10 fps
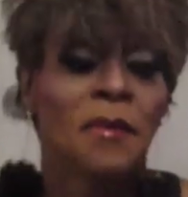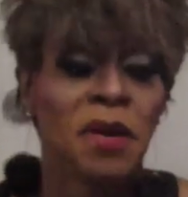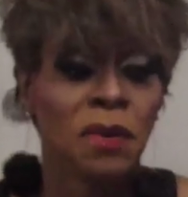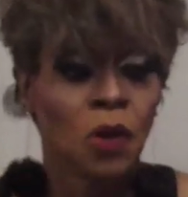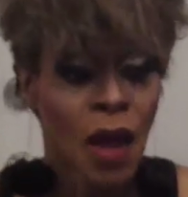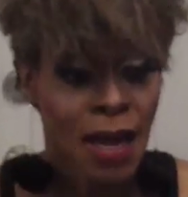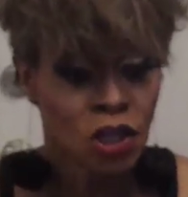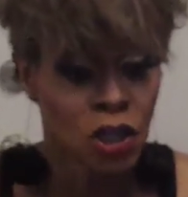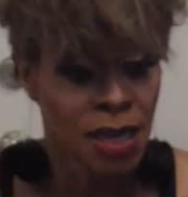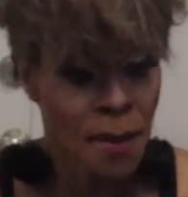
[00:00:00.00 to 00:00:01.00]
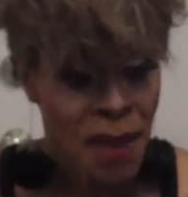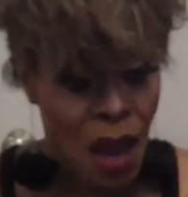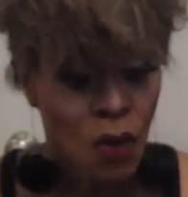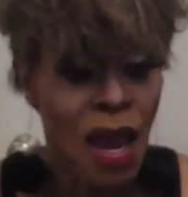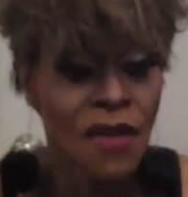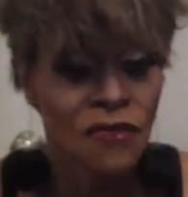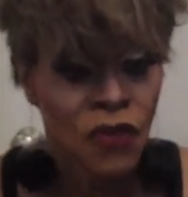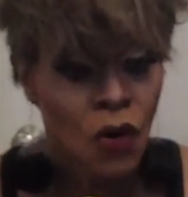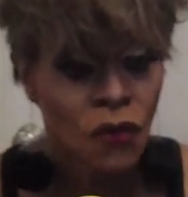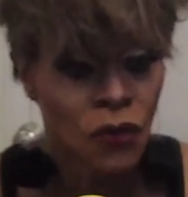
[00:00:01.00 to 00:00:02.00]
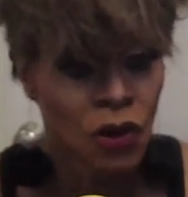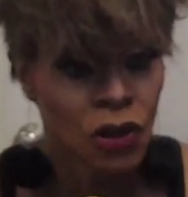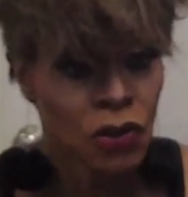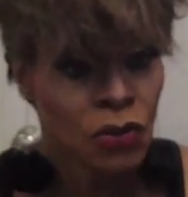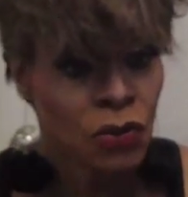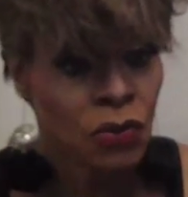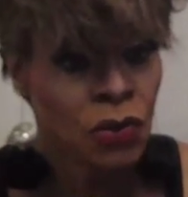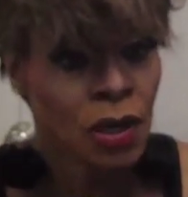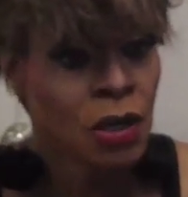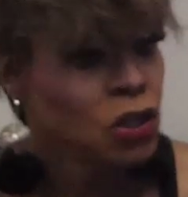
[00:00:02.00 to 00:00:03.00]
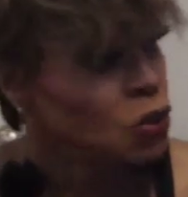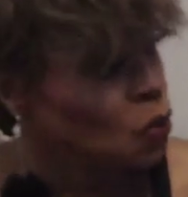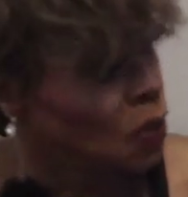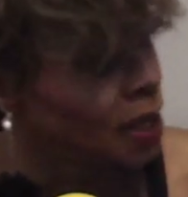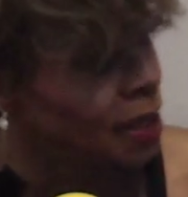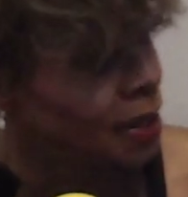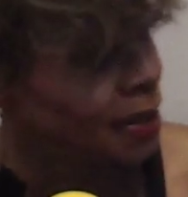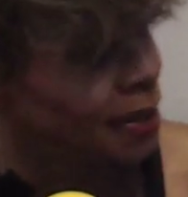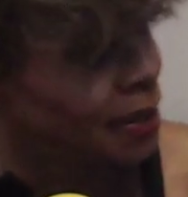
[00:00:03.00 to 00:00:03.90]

People actually come out and vote for you to win,